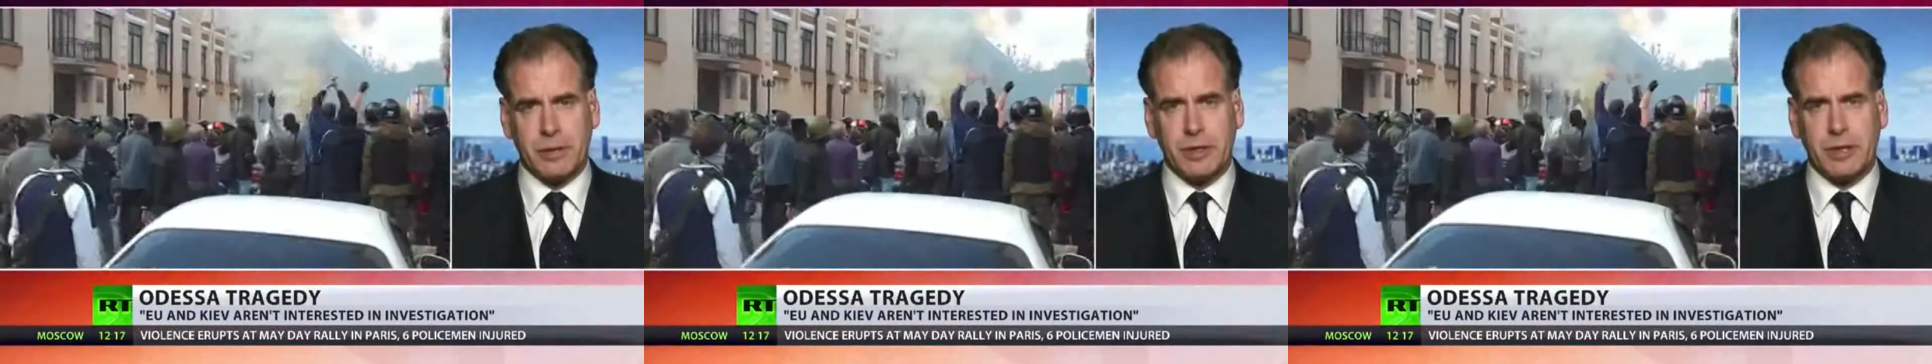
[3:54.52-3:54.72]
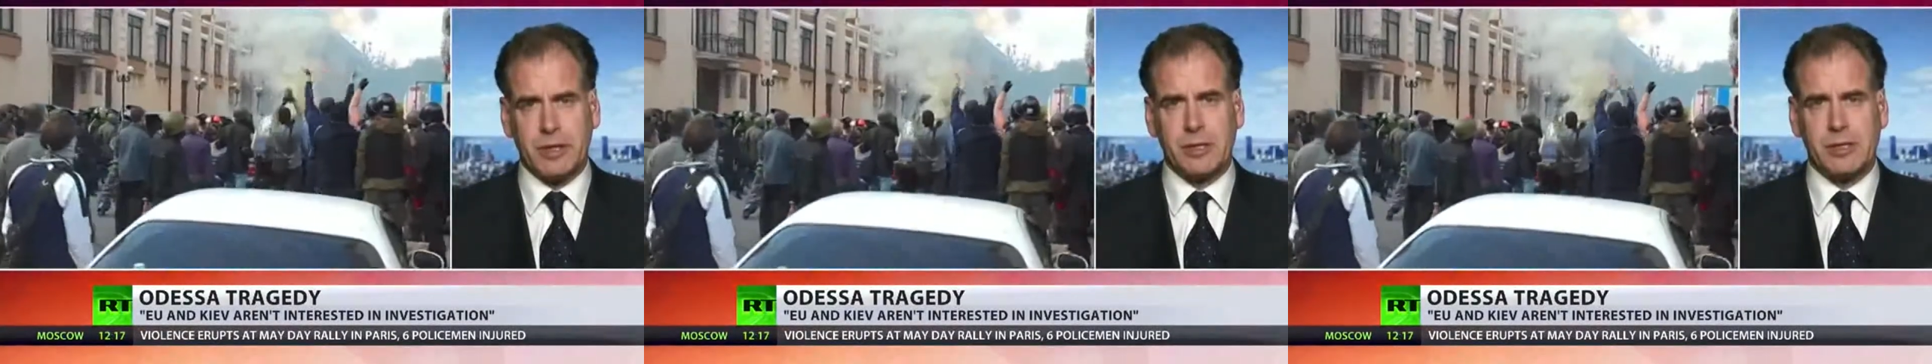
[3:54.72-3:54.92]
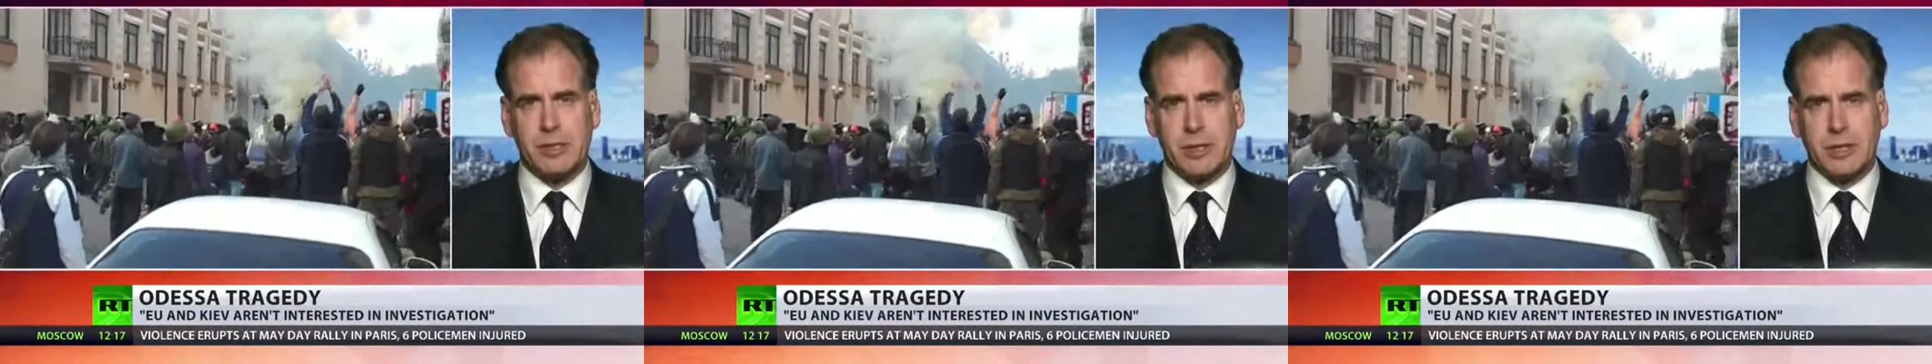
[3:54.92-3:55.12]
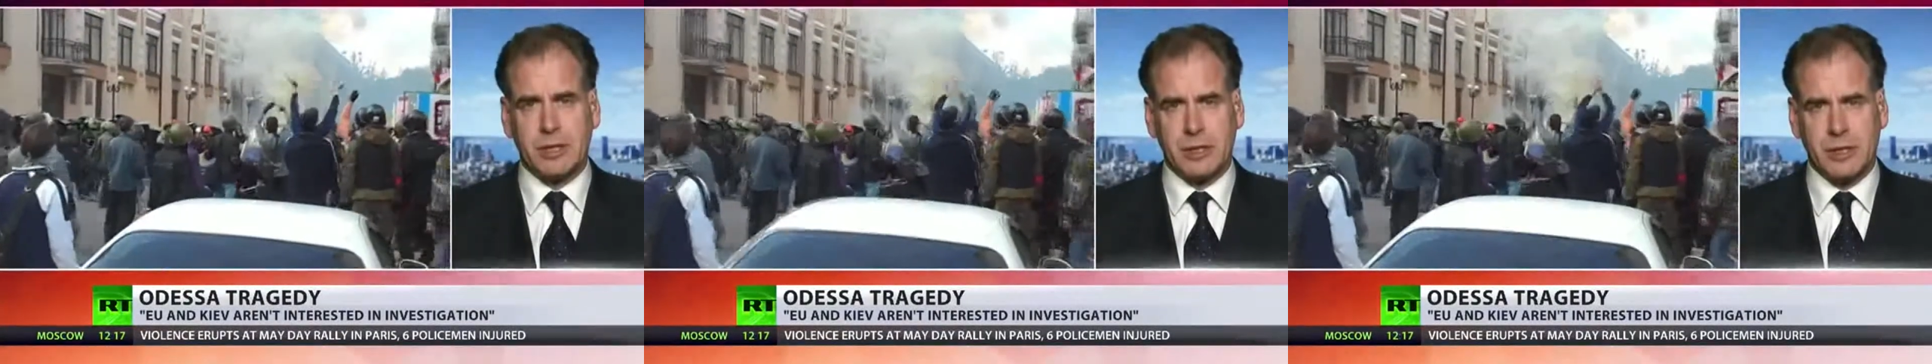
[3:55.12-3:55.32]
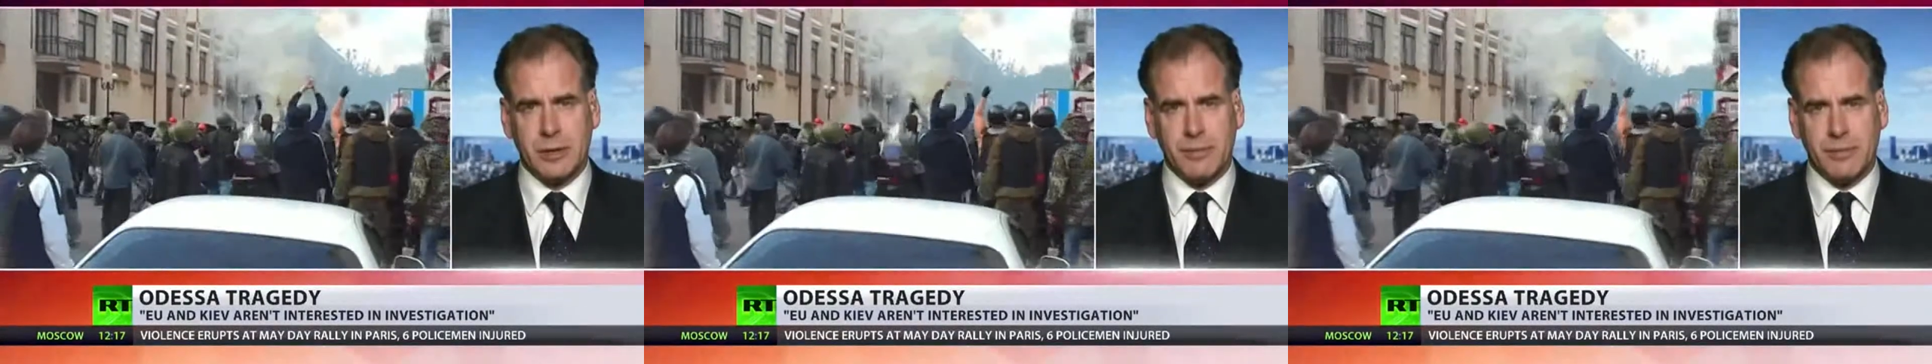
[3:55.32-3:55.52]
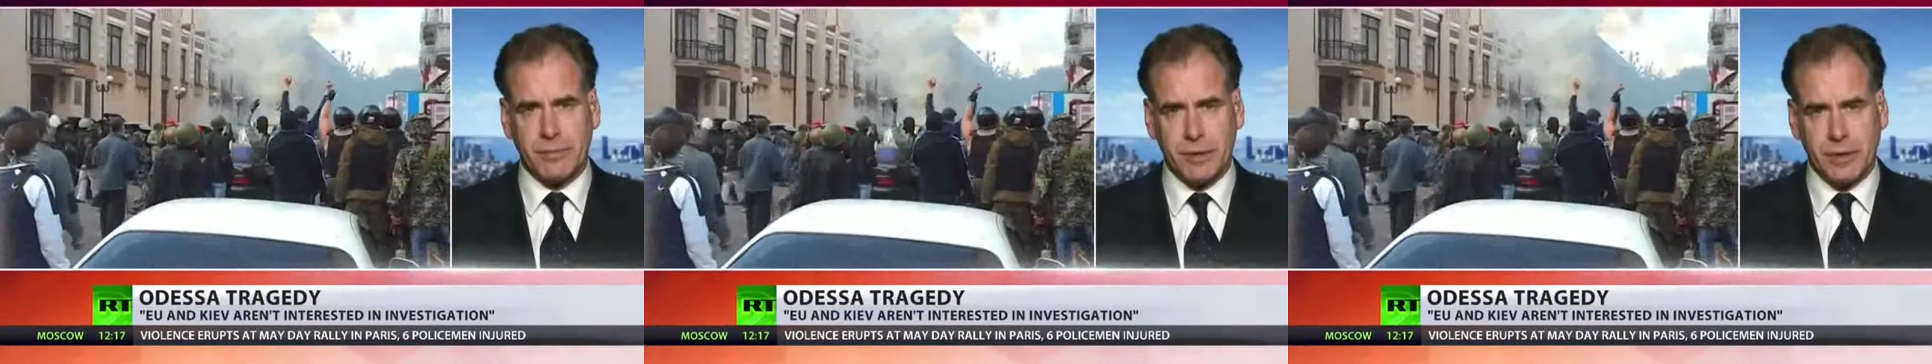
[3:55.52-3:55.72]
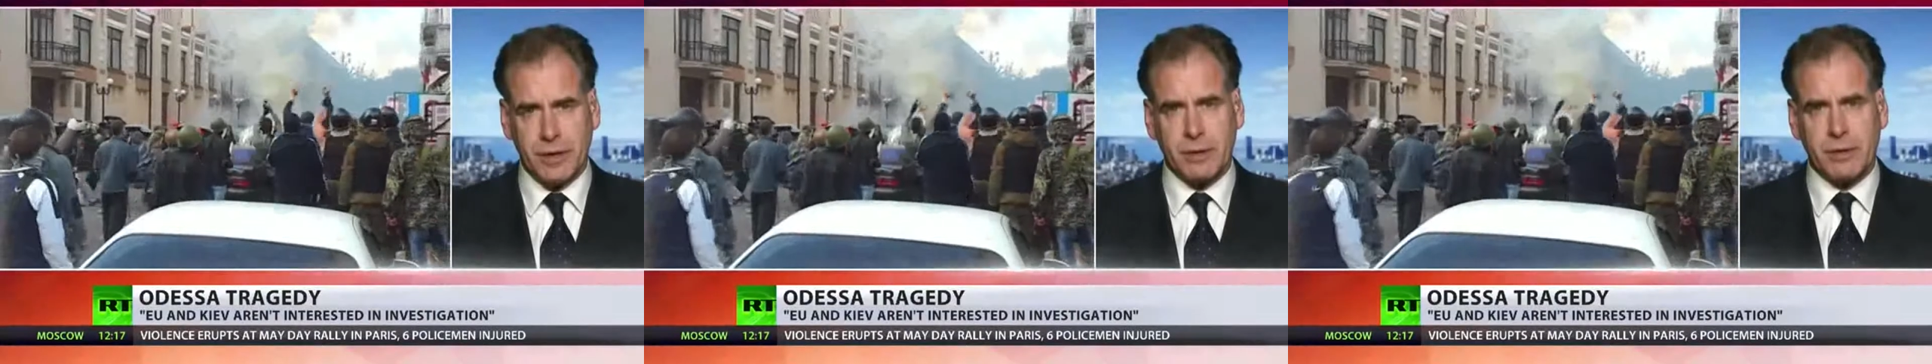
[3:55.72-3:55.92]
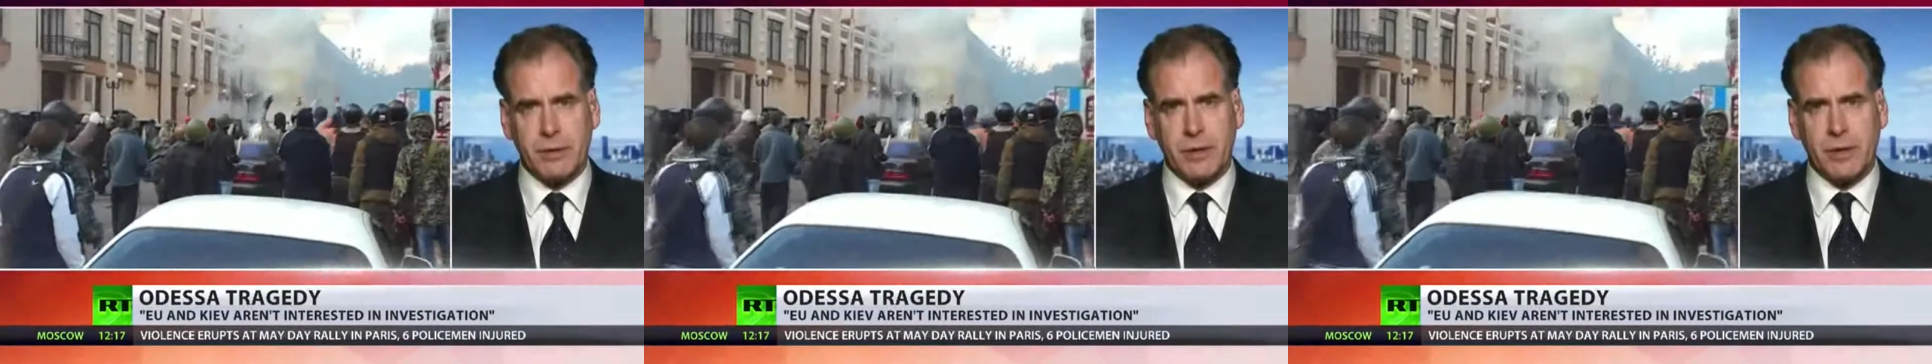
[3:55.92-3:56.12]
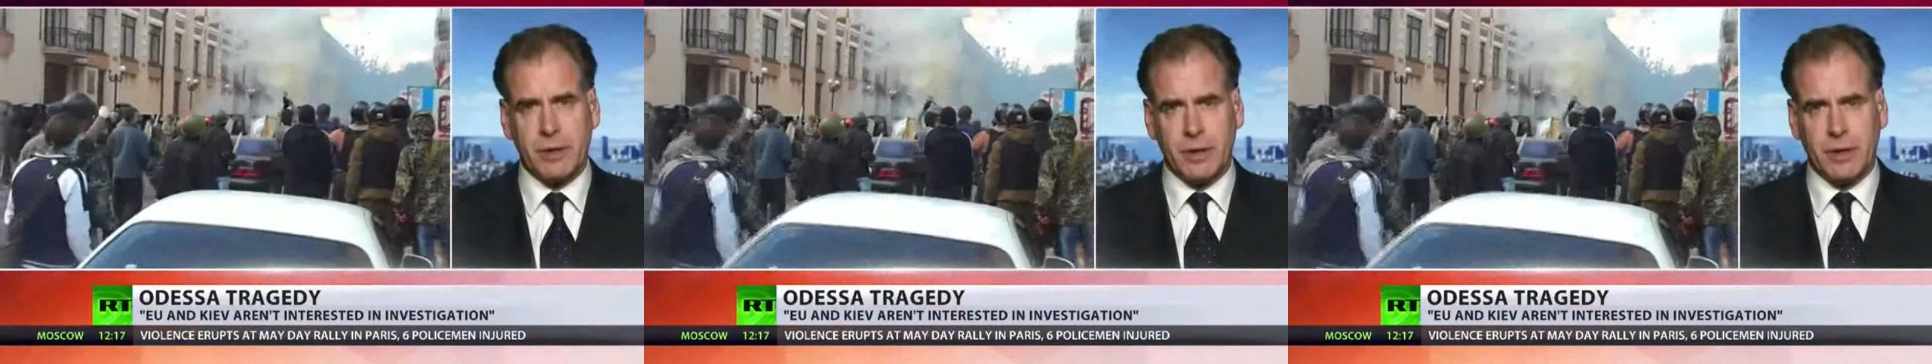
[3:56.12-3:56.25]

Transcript: in the incident in